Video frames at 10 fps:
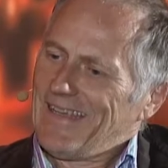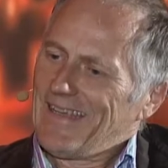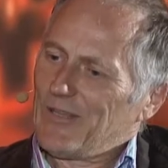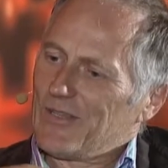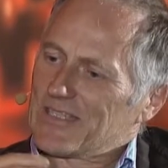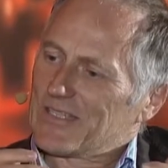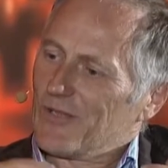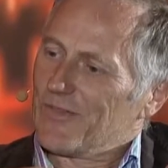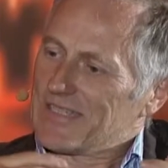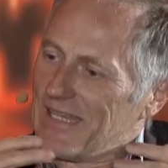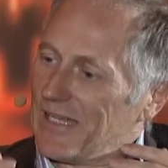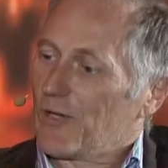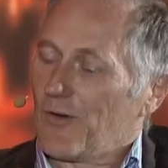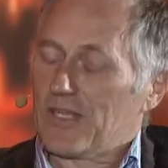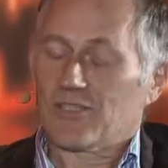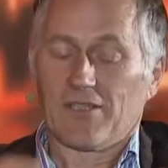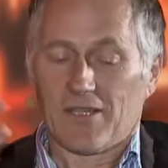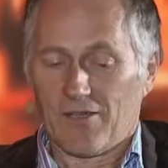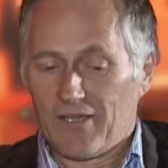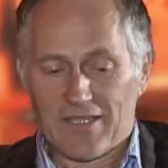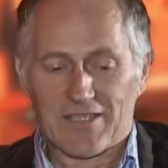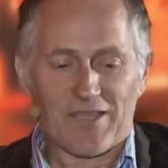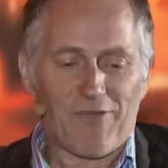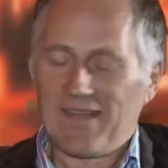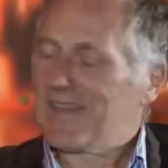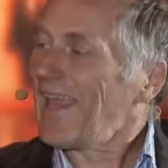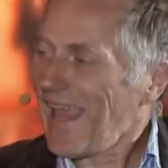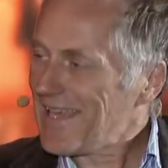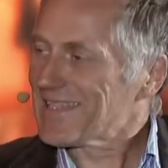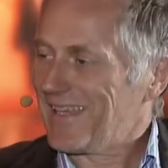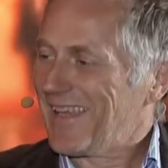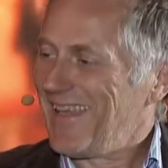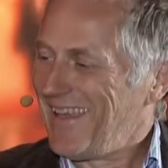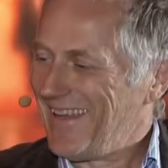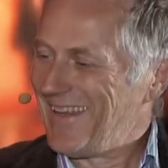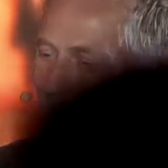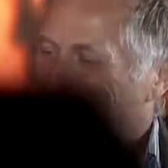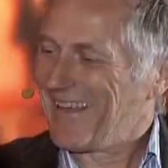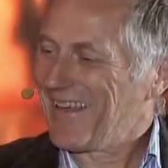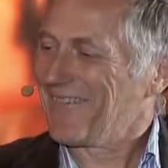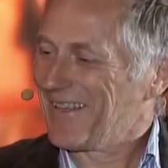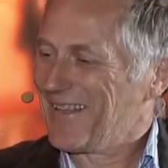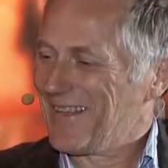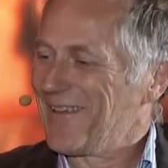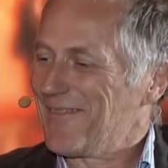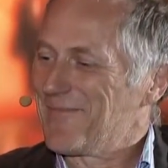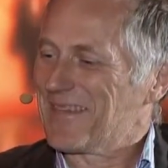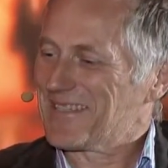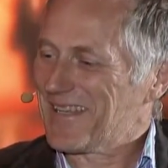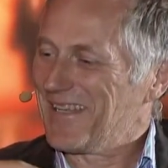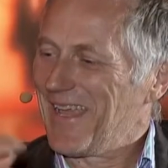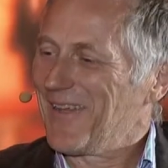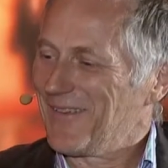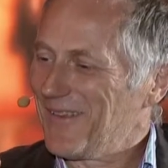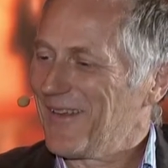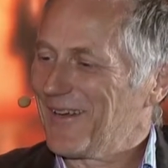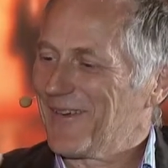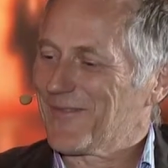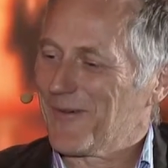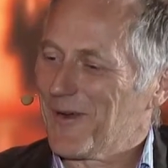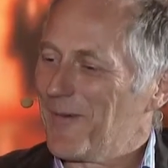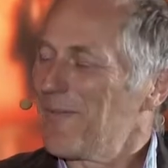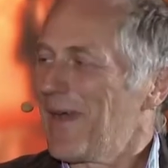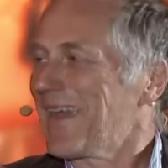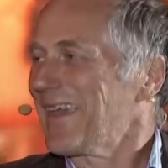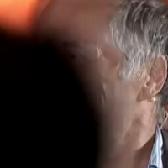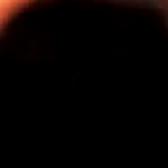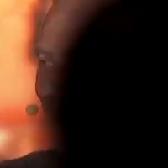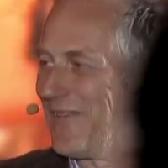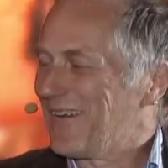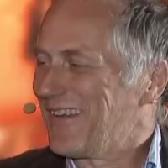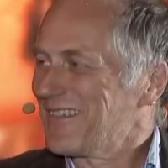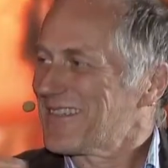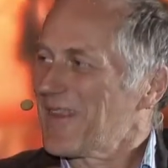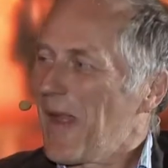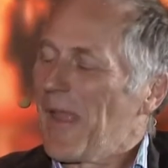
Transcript: You know, there's sort of this integration. I go, it's fantastic. You know, I, I, really love it because I now no longer have to worry about backing up my photos.